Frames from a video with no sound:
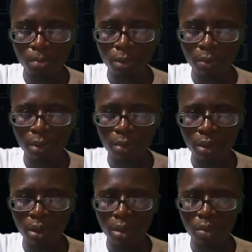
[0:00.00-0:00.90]
Moving on
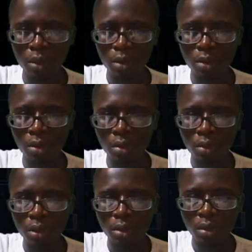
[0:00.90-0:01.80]
to the next question,
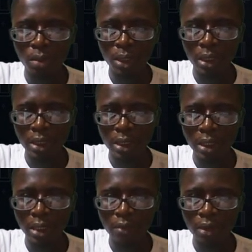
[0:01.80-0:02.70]
question number
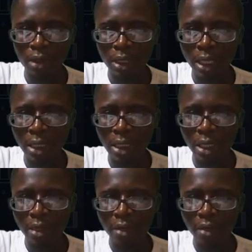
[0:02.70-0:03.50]
37 says,